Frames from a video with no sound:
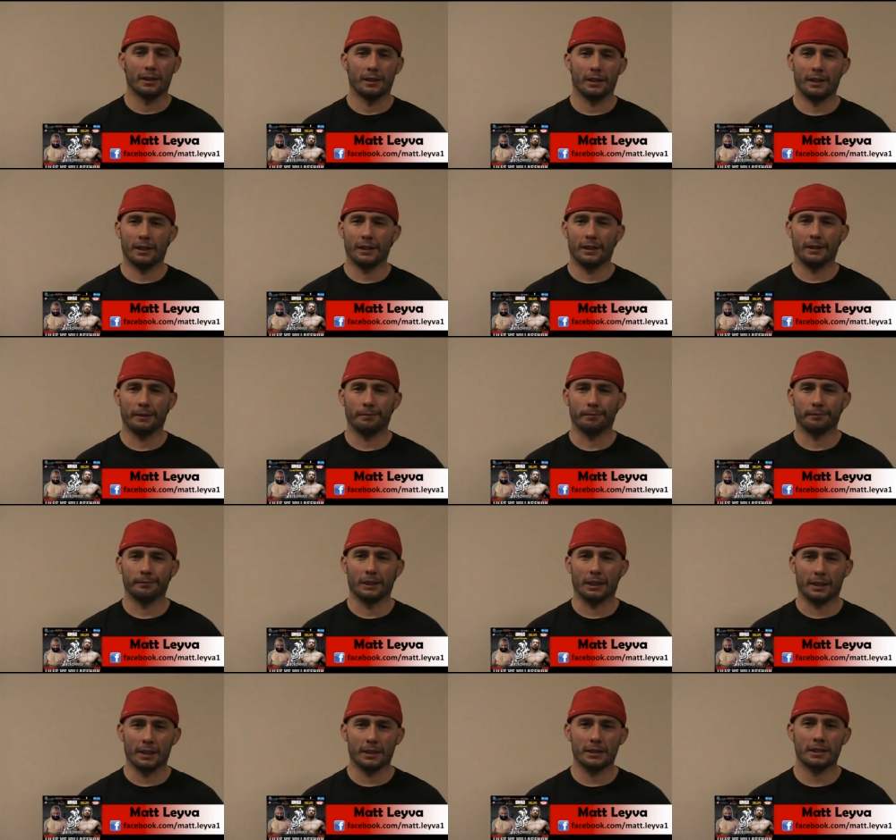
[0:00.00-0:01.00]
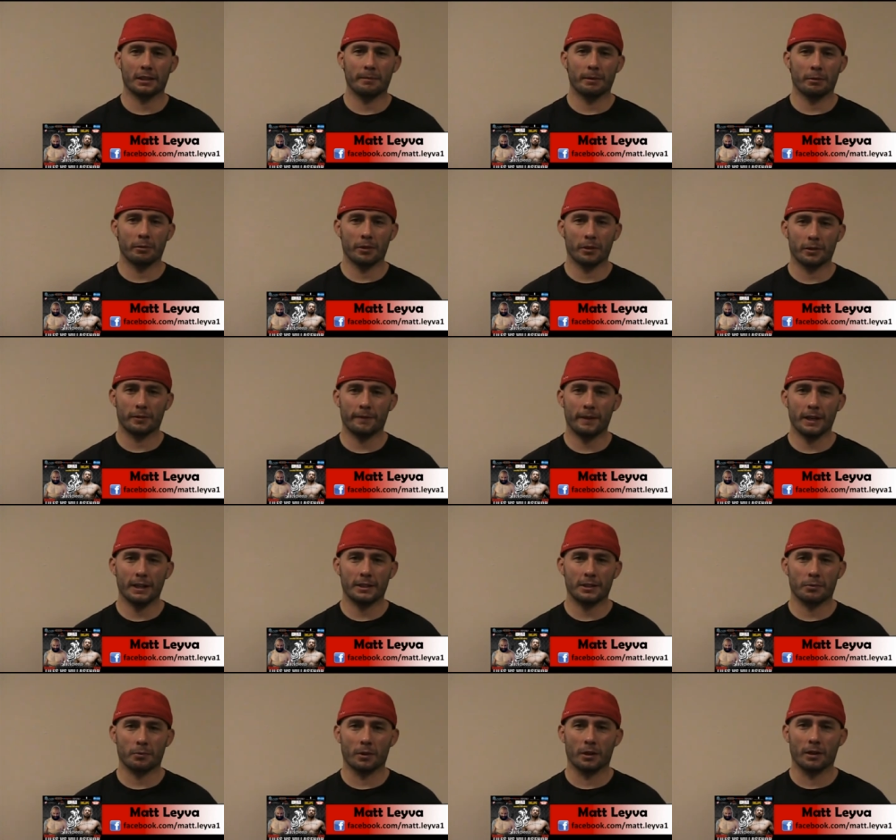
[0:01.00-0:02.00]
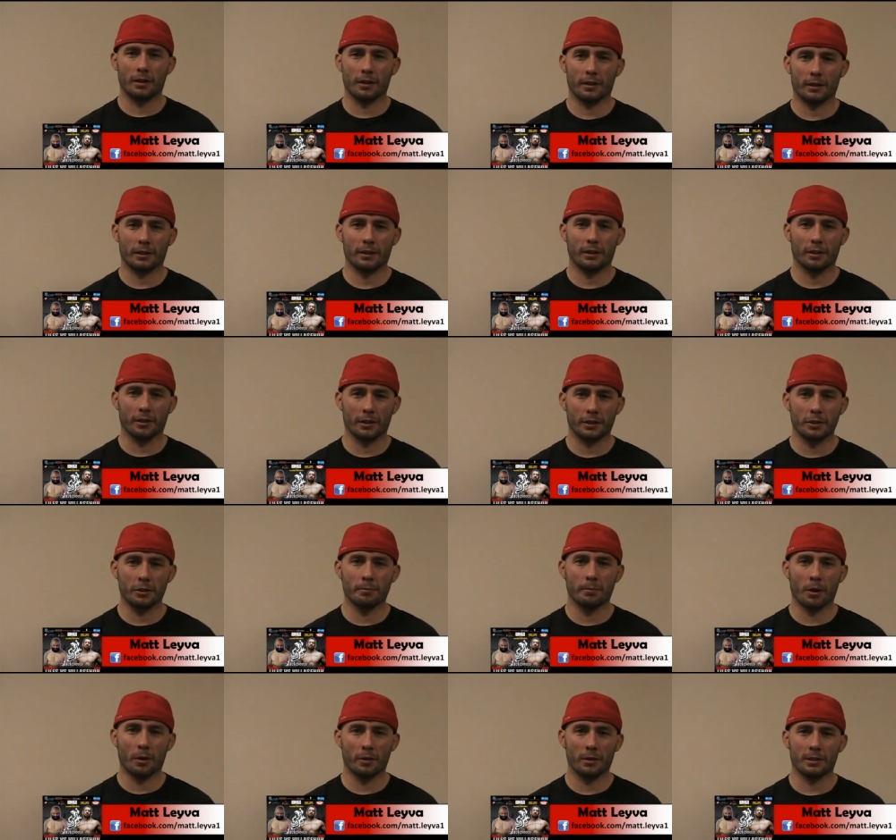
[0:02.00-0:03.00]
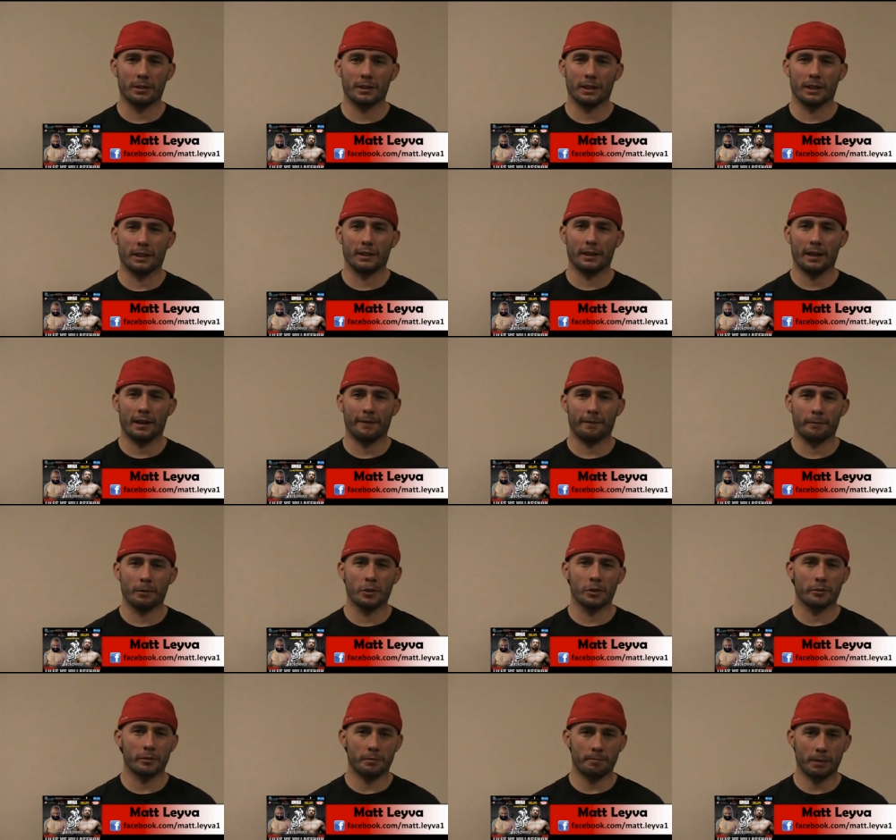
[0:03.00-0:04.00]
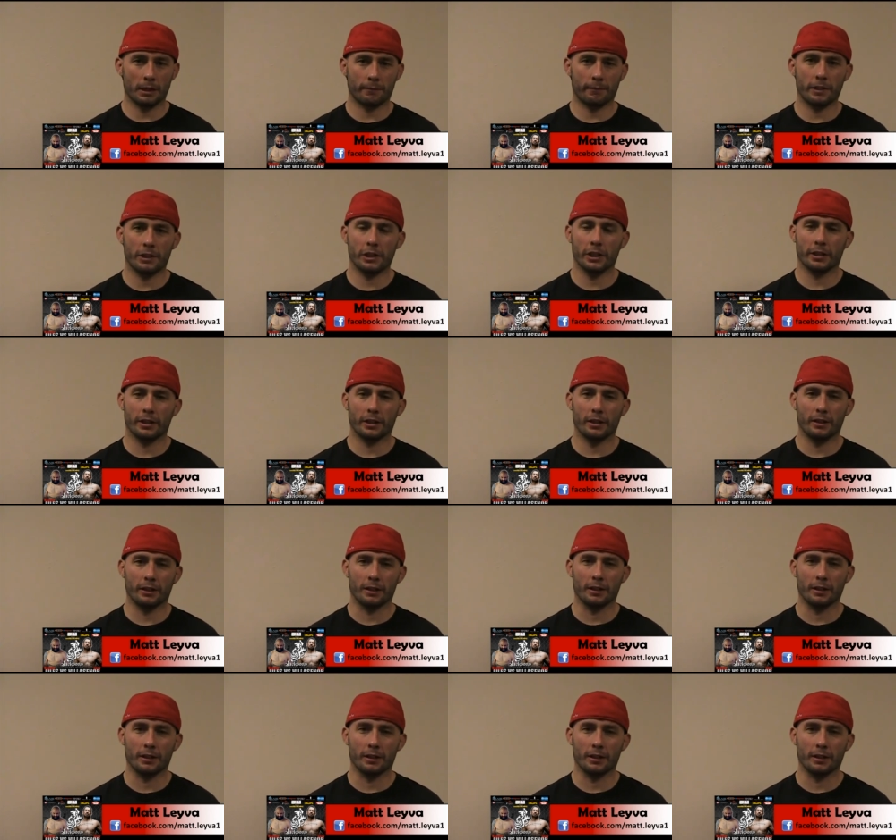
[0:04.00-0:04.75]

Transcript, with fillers: Um, I think it's going to be one of those fights where you know the two opponents they have mutual respect for each other,